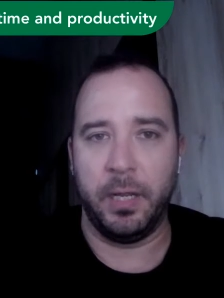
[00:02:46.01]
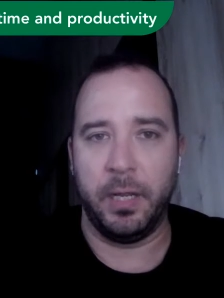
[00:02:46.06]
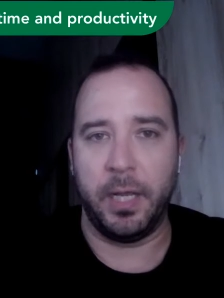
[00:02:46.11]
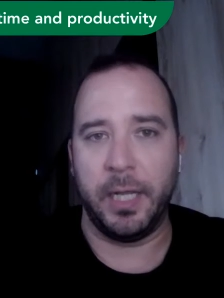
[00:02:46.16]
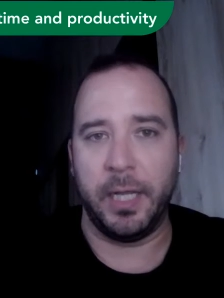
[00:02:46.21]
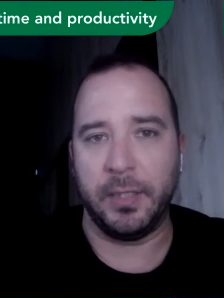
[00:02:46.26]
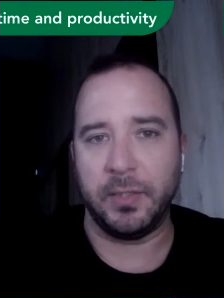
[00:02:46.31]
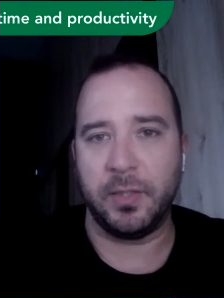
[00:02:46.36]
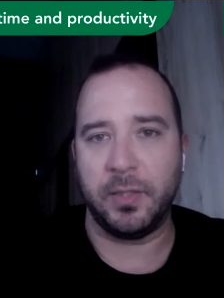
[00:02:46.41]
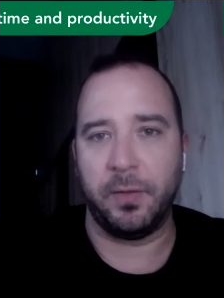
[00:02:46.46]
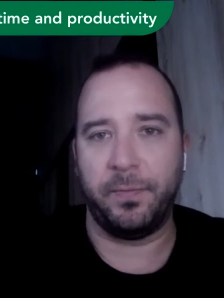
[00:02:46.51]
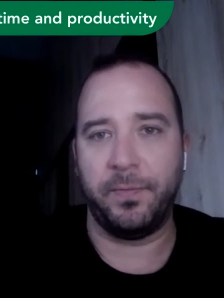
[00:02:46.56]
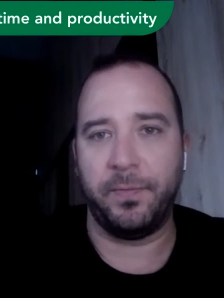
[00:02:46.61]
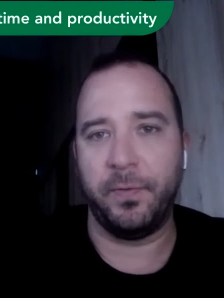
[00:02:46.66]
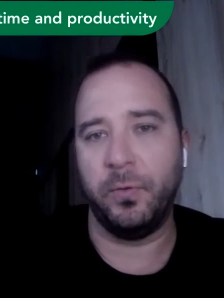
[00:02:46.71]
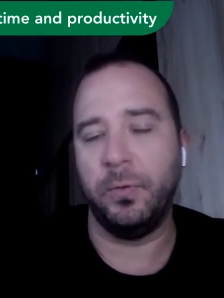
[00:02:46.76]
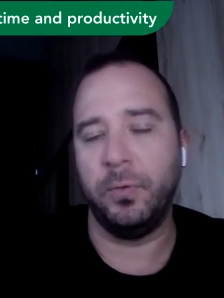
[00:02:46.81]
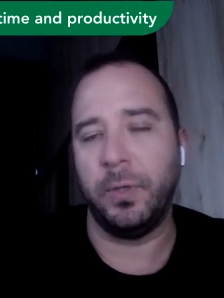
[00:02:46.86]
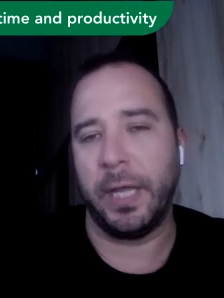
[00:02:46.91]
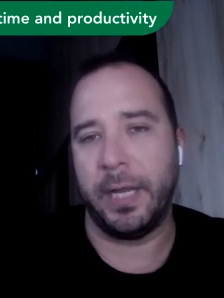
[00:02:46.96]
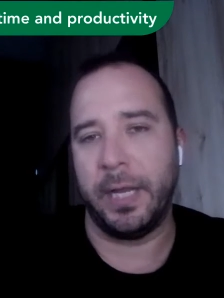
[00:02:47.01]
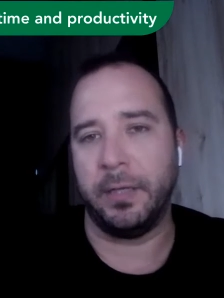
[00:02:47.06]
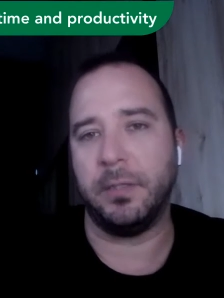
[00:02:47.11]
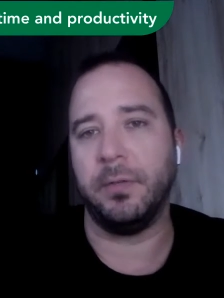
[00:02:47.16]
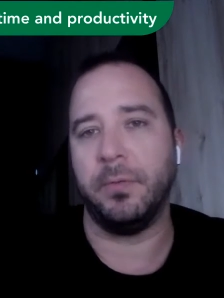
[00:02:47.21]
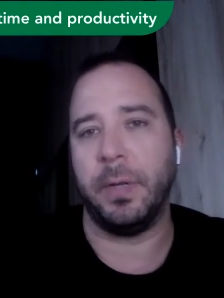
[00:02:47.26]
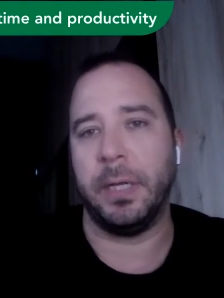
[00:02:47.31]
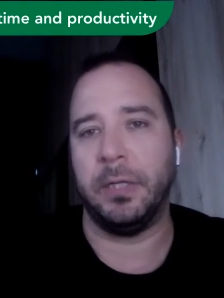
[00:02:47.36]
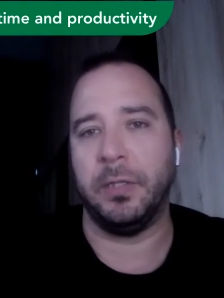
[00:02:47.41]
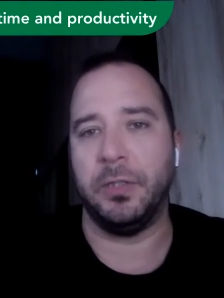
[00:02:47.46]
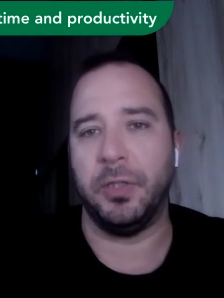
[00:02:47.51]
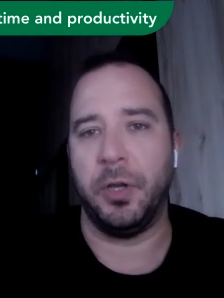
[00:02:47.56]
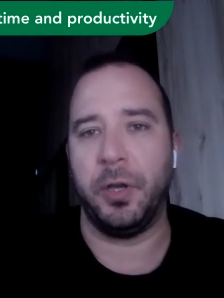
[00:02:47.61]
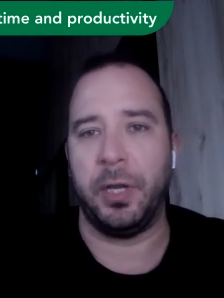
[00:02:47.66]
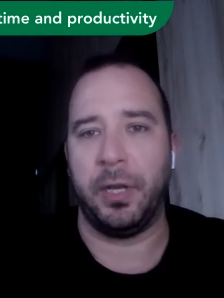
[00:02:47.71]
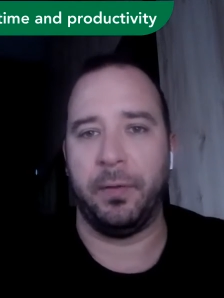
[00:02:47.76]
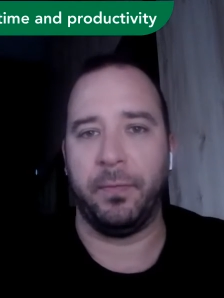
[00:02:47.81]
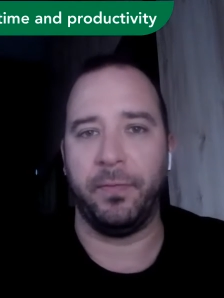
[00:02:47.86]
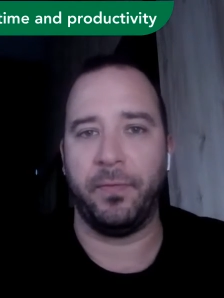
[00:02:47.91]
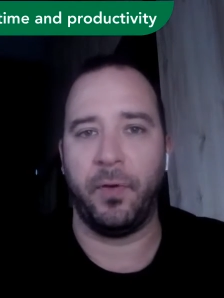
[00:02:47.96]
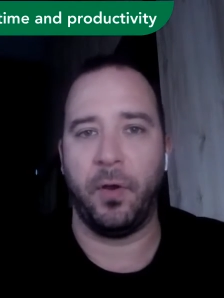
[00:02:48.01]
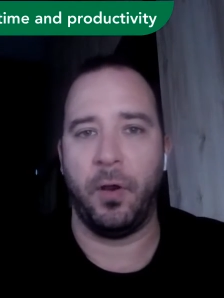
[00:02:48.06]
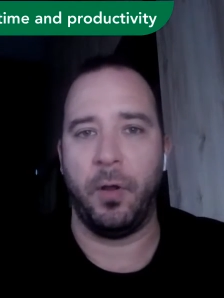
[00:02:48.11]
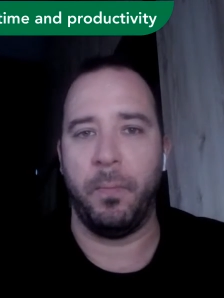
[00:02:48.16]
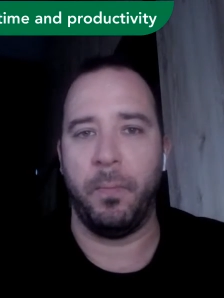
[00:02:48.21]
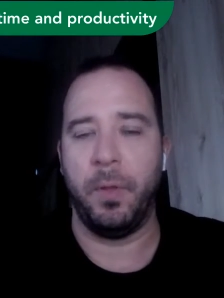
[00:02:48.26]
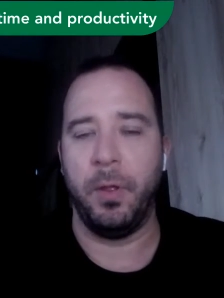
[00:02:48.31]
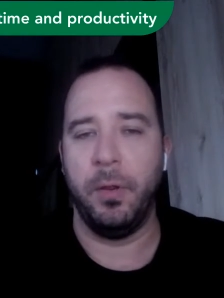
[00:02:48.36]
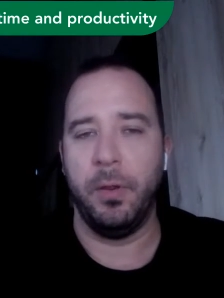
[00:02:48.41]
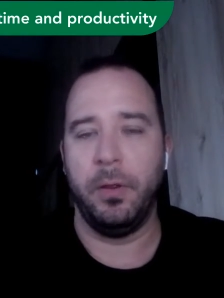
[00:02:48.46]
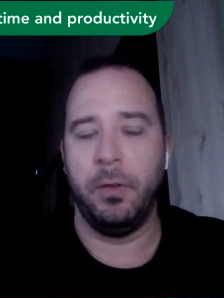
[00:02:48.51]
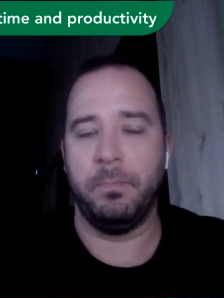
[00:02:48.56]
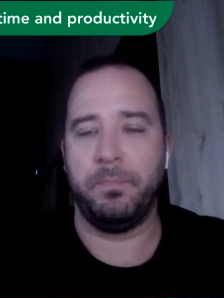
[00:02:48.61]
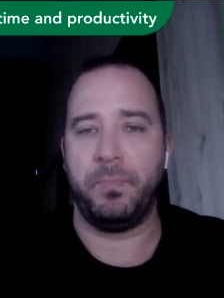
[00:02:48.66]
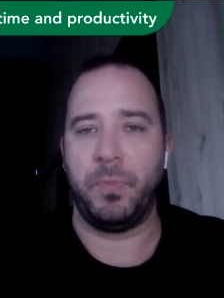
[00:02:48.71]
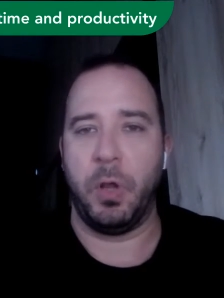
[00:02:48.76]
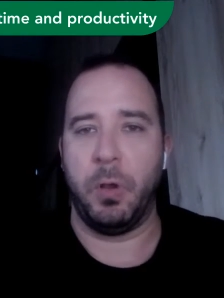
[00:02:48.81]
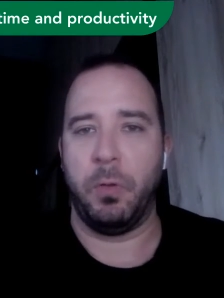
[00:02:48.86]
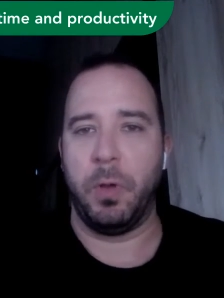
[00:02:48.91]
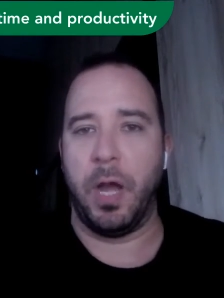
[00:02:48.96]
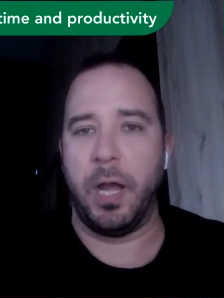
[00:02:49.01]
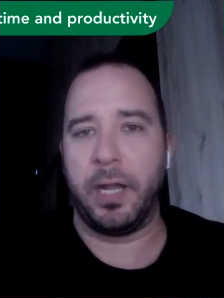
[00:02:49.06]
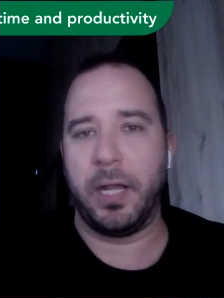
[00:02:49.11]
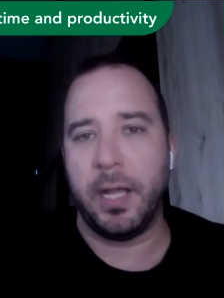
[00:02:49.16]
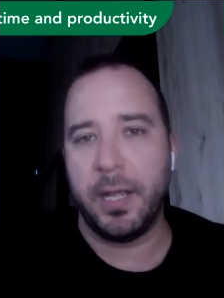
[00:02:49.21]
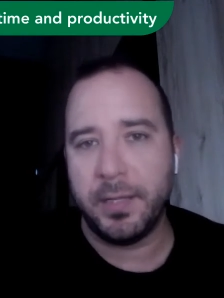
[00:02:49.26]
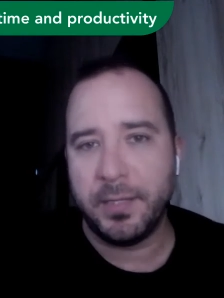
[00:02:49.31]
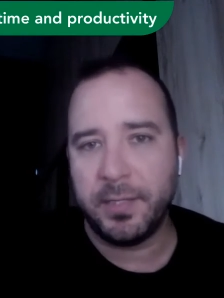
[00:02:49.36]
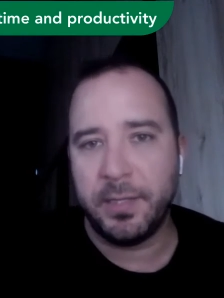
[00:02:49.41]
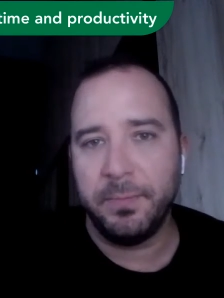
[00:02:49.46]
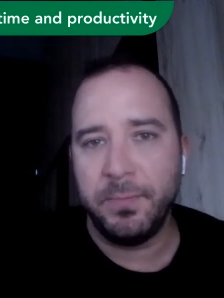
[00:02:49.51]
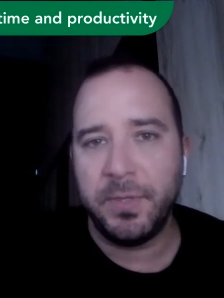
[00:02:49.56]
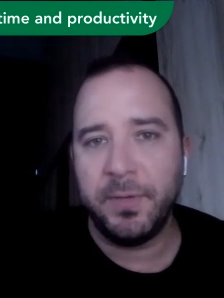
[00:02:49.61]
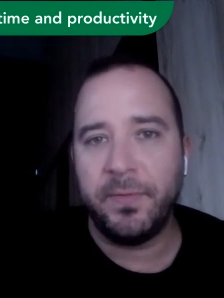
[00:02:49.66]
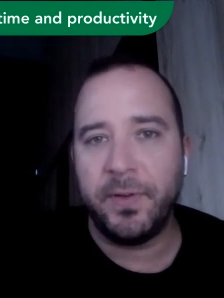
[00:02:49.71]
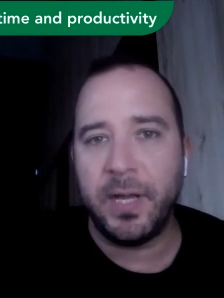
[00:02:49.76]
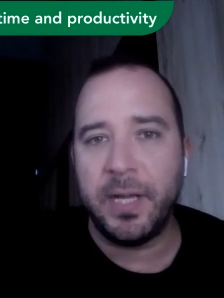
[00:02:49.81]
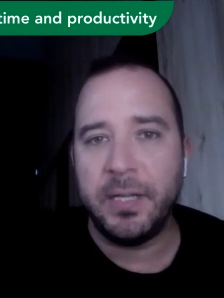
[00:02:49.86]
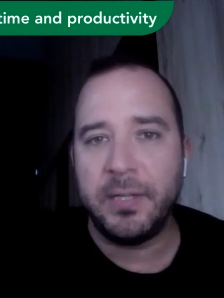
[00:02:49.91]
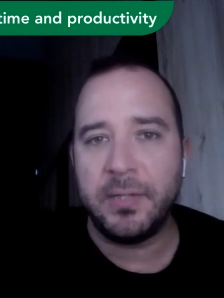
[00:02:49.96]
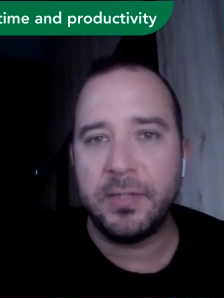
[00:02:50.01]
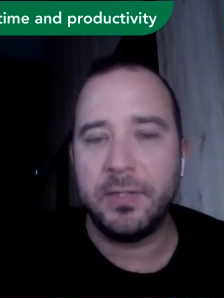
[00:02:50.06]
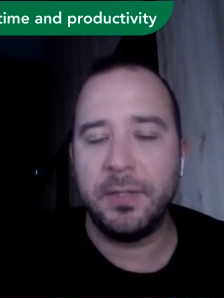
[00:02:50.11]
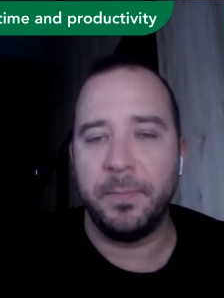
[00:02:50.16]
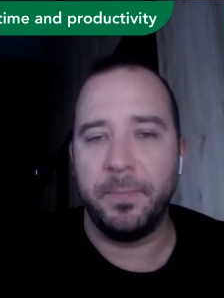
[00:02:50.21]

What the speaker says: It's the full end-to-end journey from a custom device,